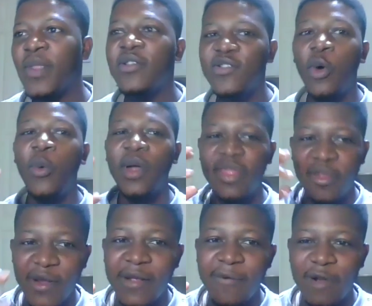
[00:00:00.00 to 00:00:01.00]
So with
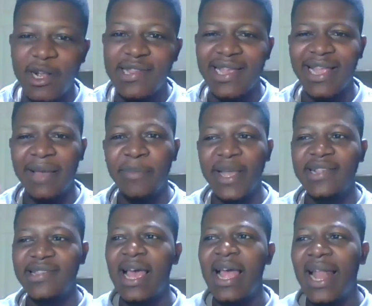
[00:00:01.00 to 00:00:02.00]
3D printing, it
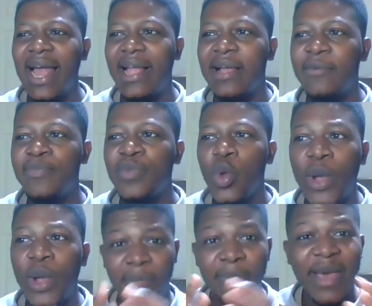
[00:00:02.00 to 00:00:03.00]
means like we
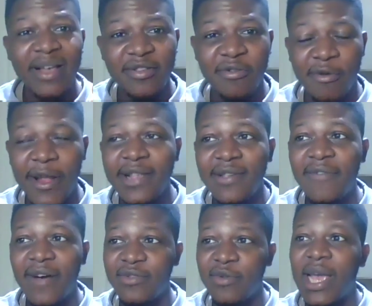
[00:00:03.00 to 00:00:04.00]
can be as creative
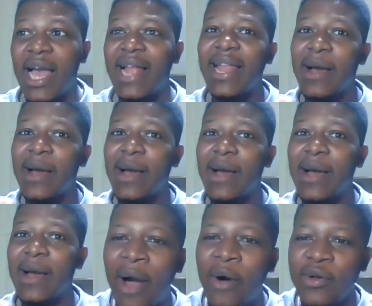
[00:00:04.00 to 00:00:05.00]
as we can
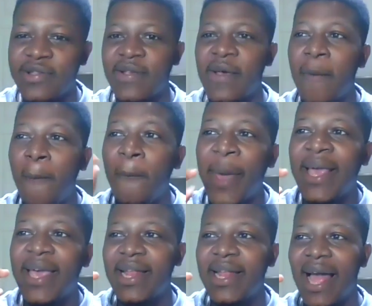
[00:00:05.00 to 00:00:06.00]
whilst
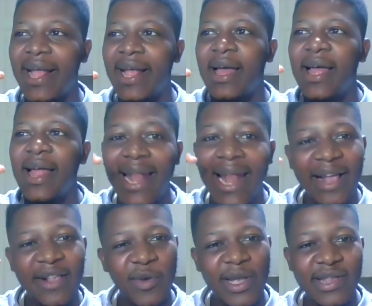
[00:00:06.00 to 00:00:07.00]
making like
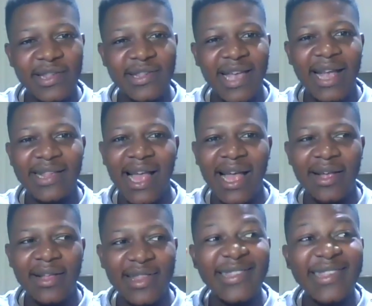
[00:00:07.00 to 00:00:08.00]
lightweight designs, like
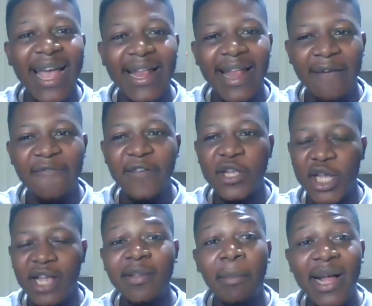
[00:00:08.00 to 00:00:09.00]
design
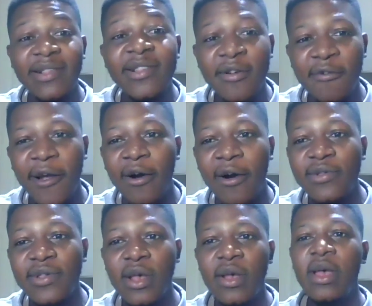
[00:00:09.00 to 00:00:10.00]
efficient
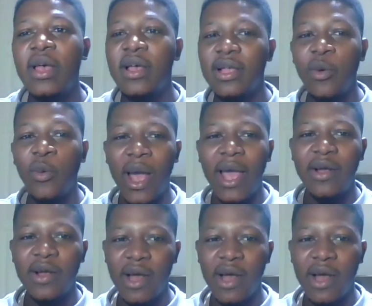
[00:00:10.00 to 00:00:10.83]
materials where